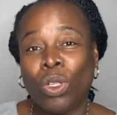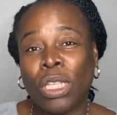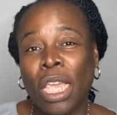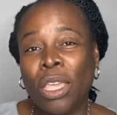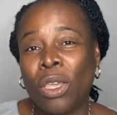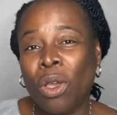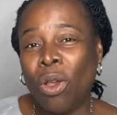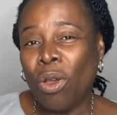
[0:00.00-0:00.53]
You
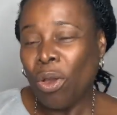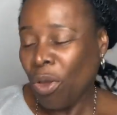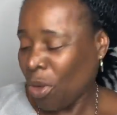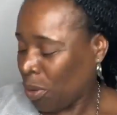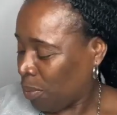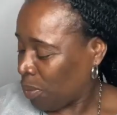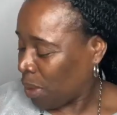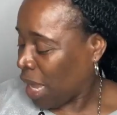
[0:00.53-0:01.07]
take
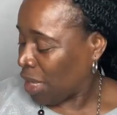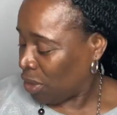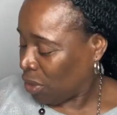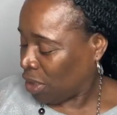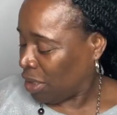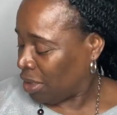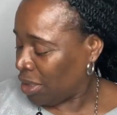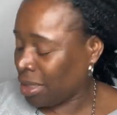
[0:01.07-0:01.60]
and
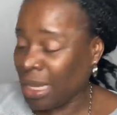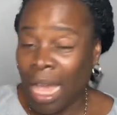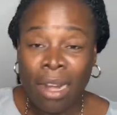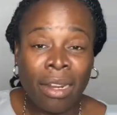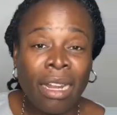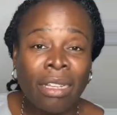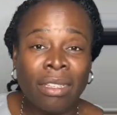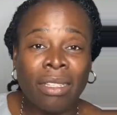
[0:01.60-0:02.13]
so
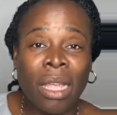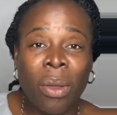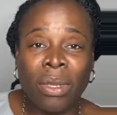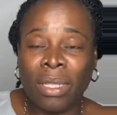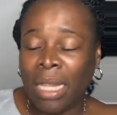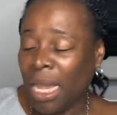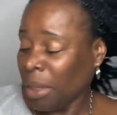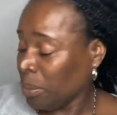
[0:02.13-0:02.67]
another sister
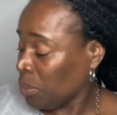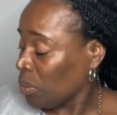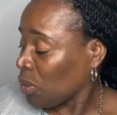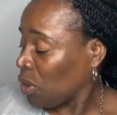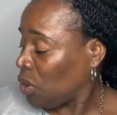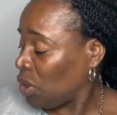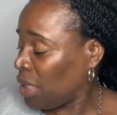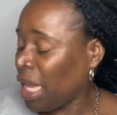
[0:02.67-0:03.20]
was saying,
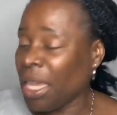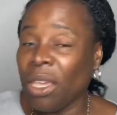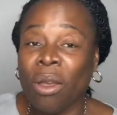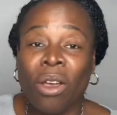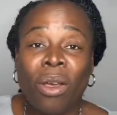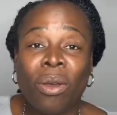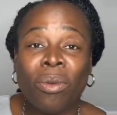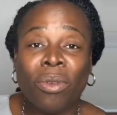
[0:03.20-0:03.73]
you take
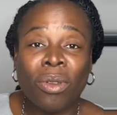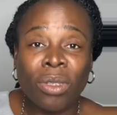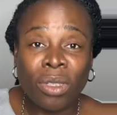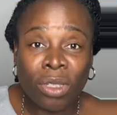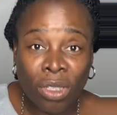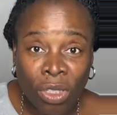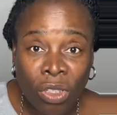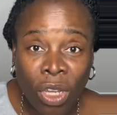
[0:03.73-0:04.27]
your
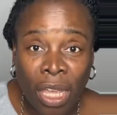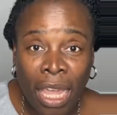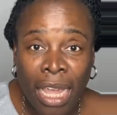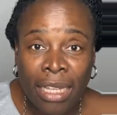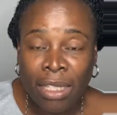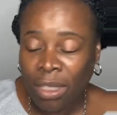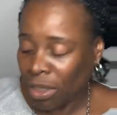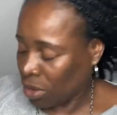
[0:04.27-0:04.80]

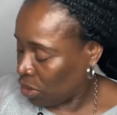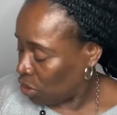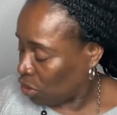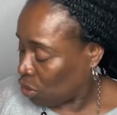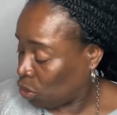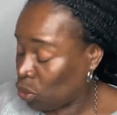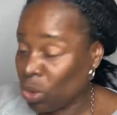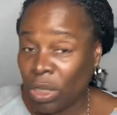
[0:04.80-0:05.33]
case
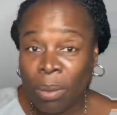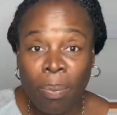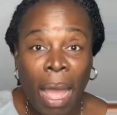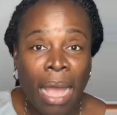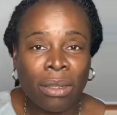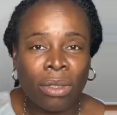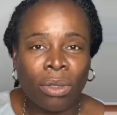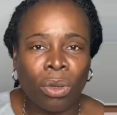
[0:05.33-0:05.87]
to the
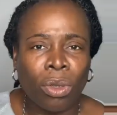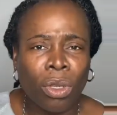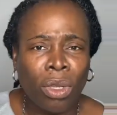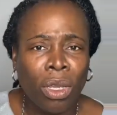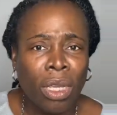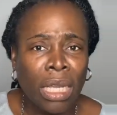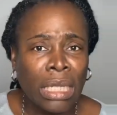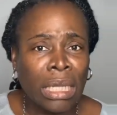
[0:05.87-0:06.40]
pastor.
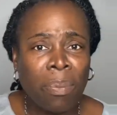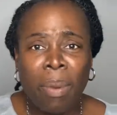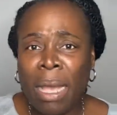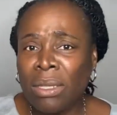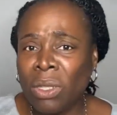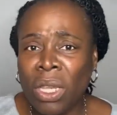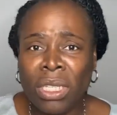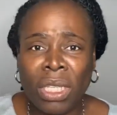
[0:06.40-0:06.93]
The
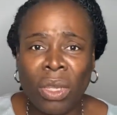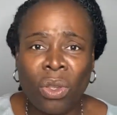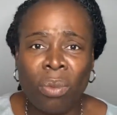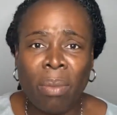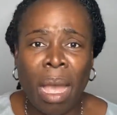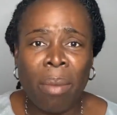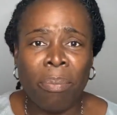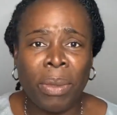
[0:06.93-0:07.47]
pastor is a
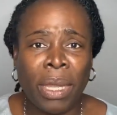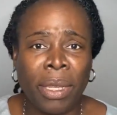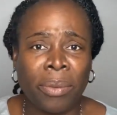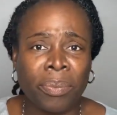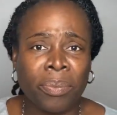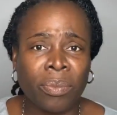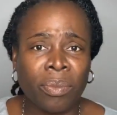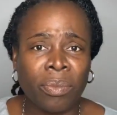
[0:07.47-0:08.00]
human
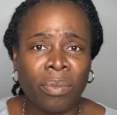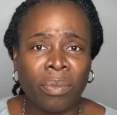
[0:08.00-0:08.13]
being.